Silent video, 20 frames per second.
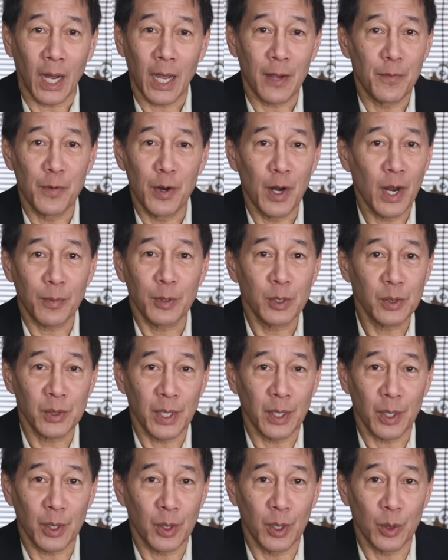I've never
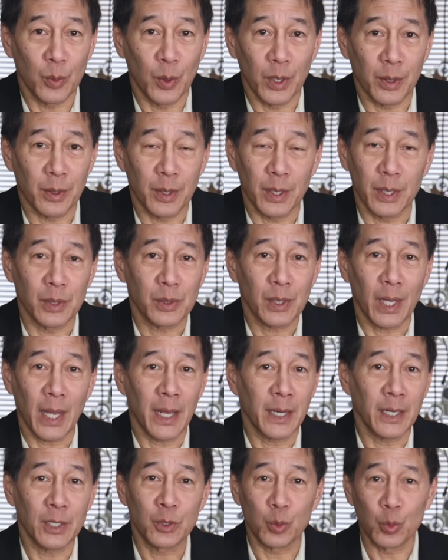seen a good one of these,
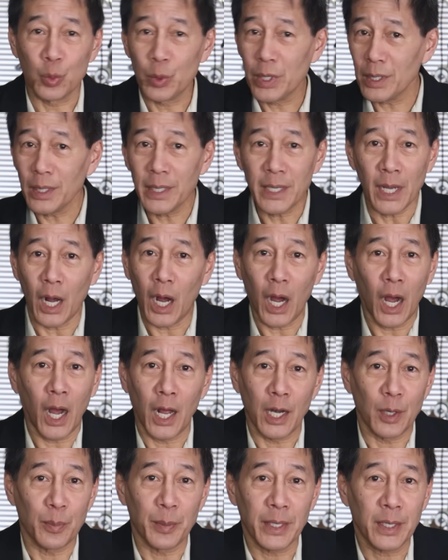and it's really
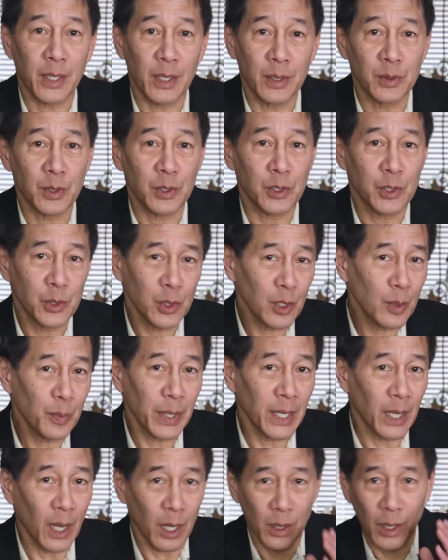odd because it should
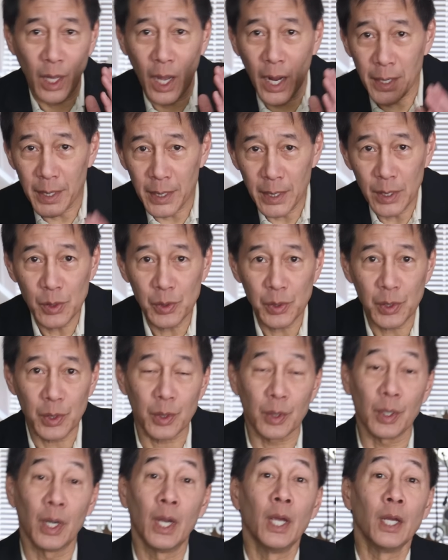be a lot
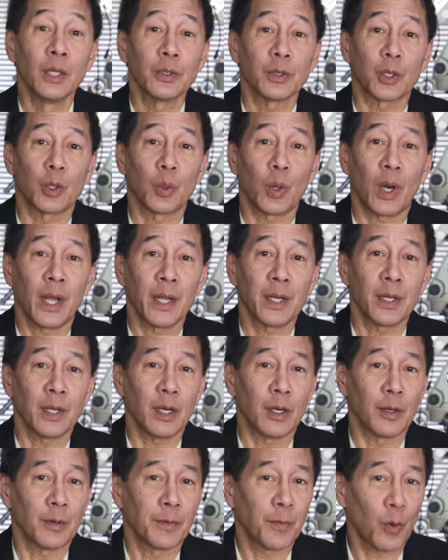easier to grind
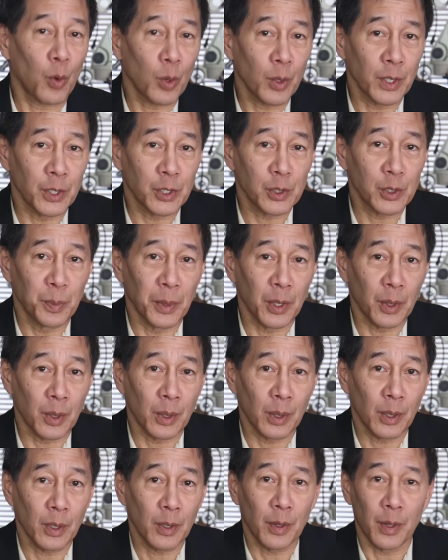a 4-inch
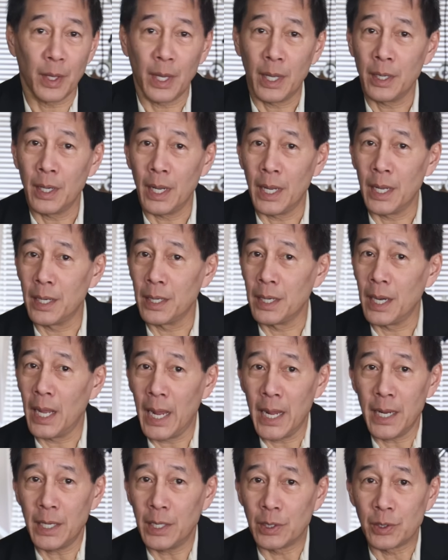mirror than an
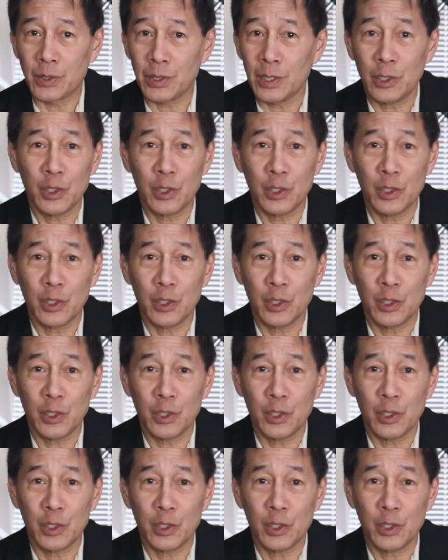8-inch.